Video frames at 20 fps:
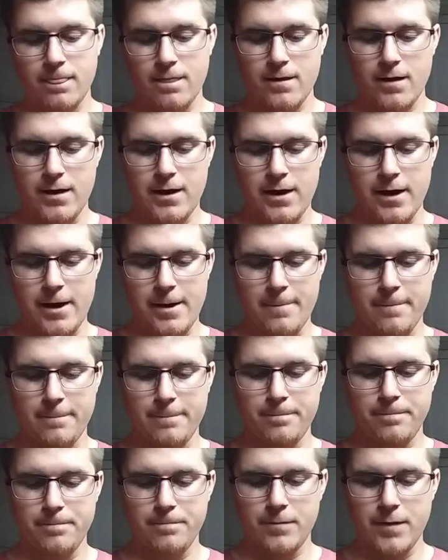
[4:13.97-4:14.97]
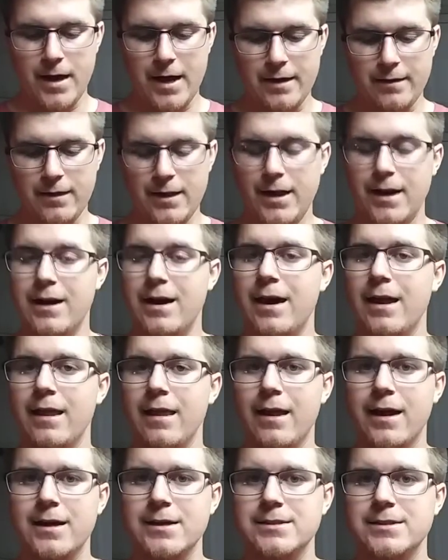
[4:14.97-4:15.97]
Um, uh, like,
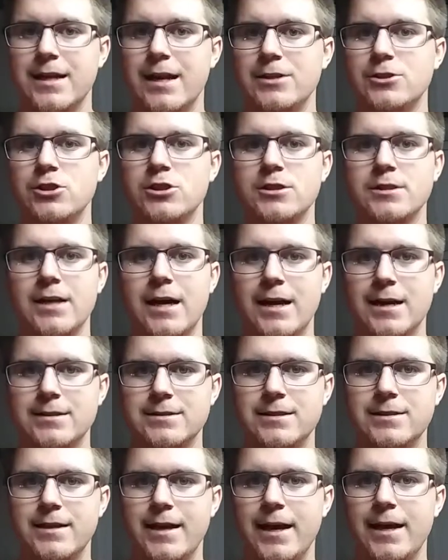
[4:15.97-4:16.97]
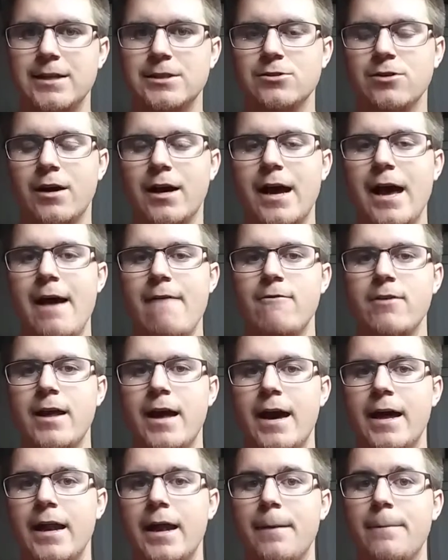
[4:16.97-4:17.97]
like I said, I just got it today, so I haven't
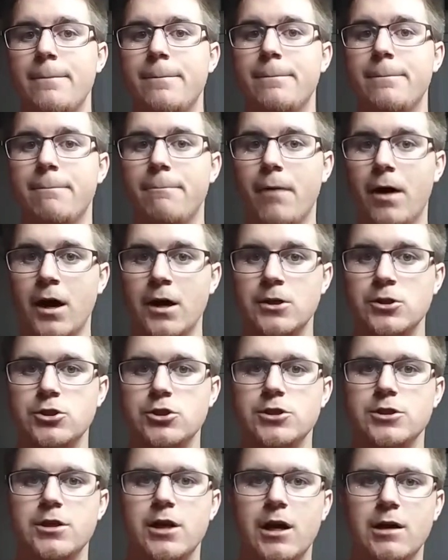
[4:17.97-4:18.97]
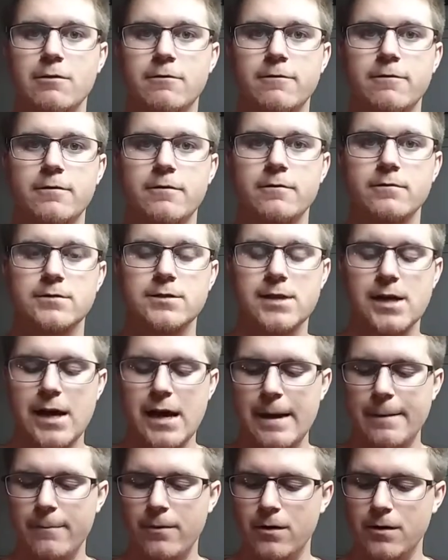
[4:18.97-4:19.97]
had a bunch of
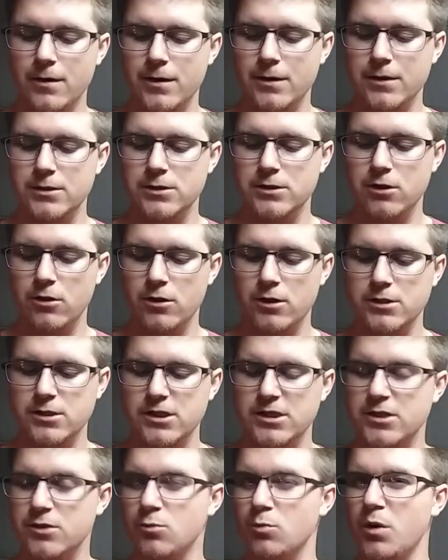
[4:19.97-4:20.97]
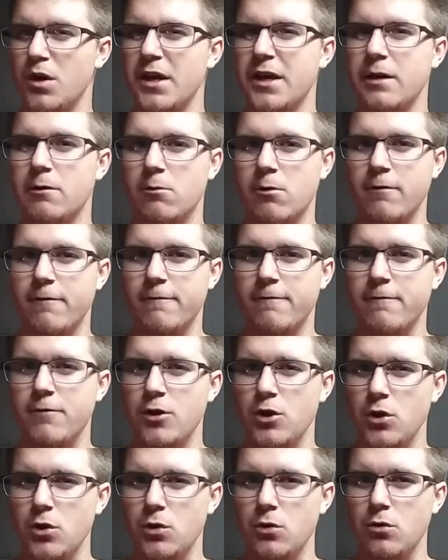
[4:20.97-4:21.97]
time on it, so this isn't really a
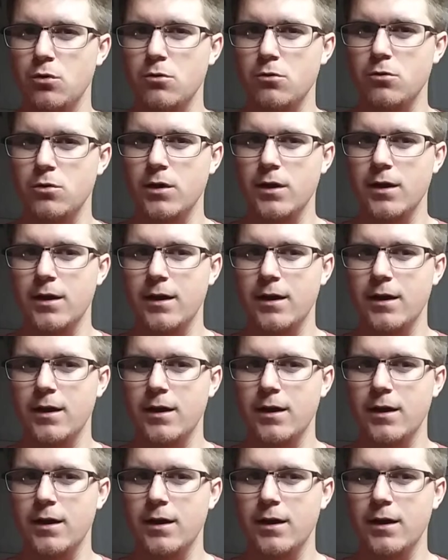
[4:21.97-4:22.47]
review.